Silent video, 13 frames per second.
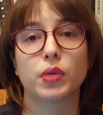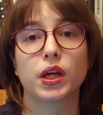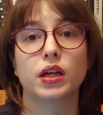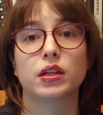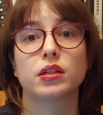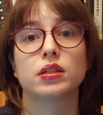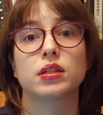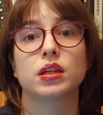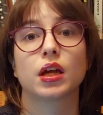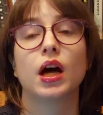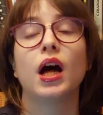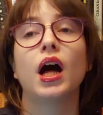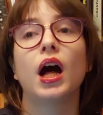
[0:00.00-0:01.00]
because
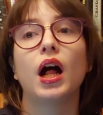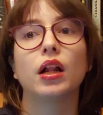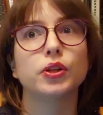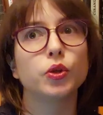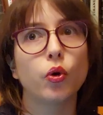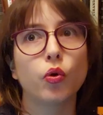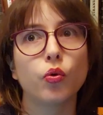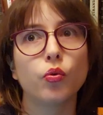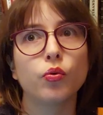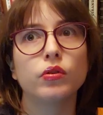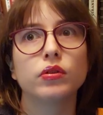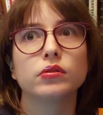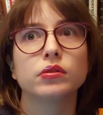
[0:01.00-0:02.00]

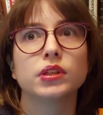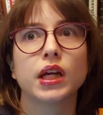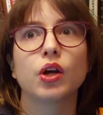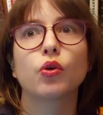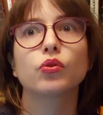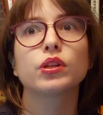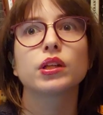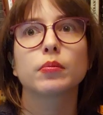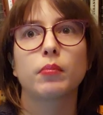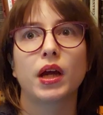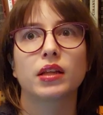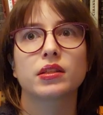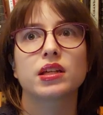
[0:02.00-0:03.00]
although they only
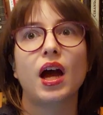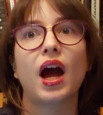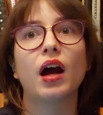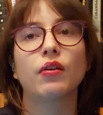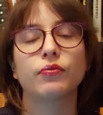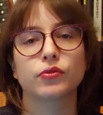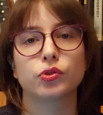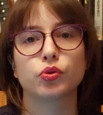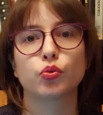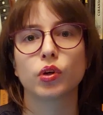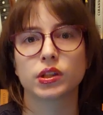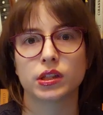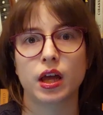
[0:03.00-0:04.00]
met after
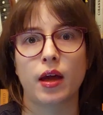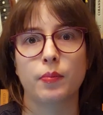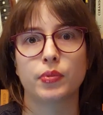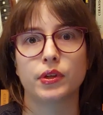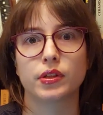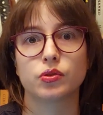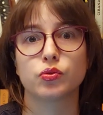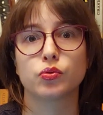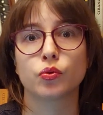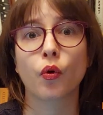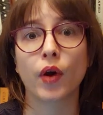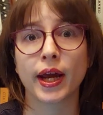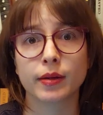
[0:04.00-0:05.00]
what happened to
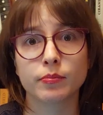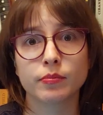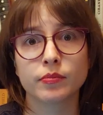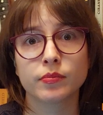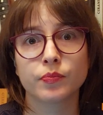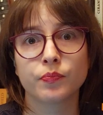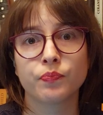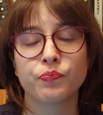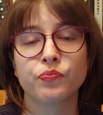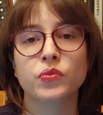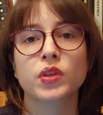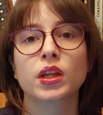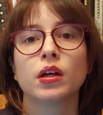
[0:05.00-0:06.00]
Graham,
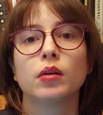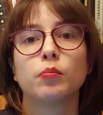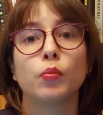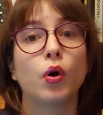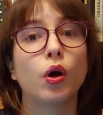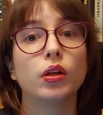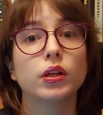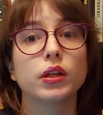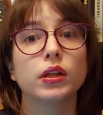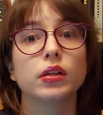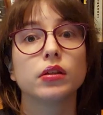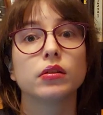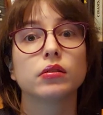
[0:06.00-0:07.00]

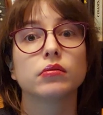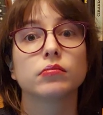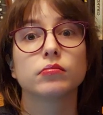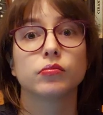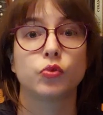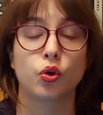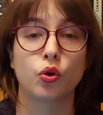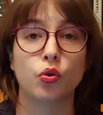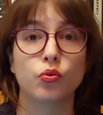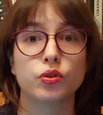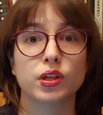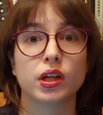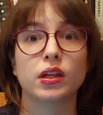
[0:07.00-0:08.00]
Molly
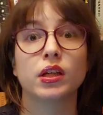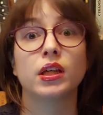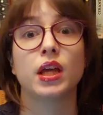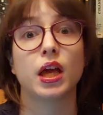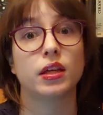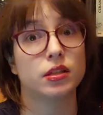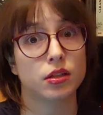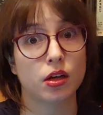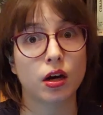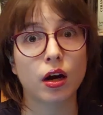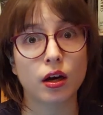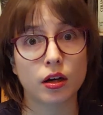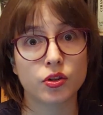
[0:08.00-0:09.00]
knows and he has
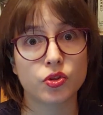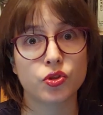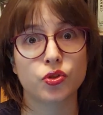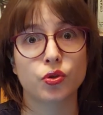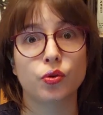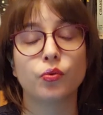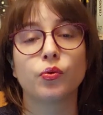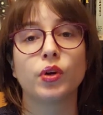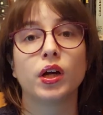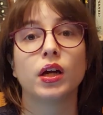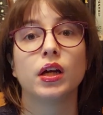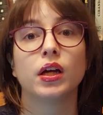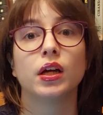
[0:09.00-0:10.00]
scars, so
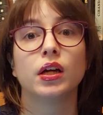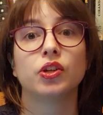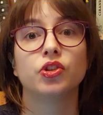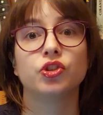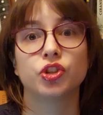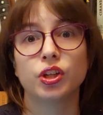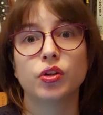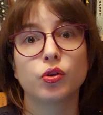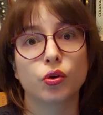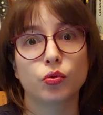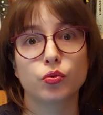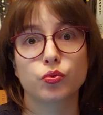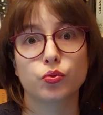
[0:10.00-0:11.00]
she
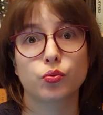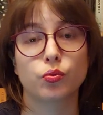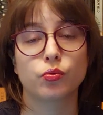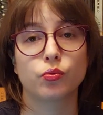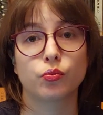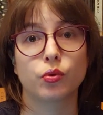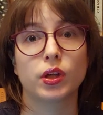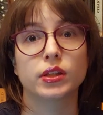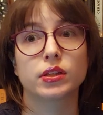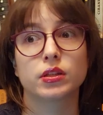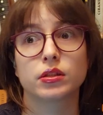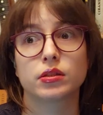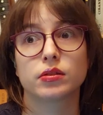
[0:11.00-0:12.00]
knows
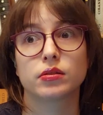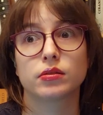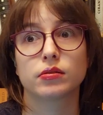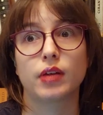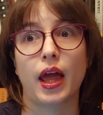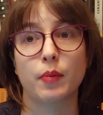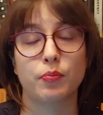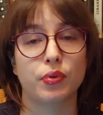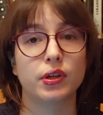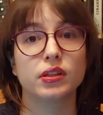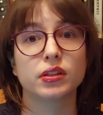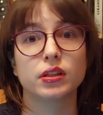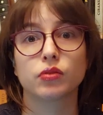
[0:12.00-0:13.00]
what
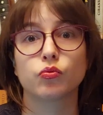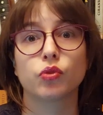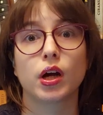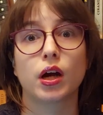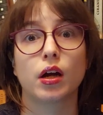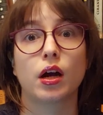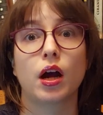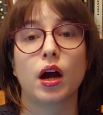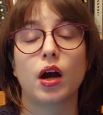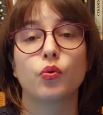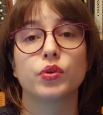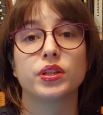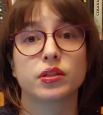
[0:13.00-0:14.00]
happened and
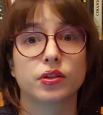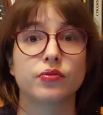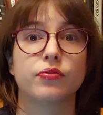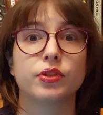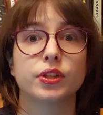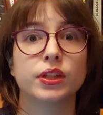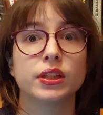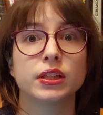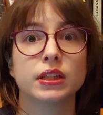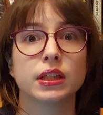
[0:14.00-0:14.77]
how he suffered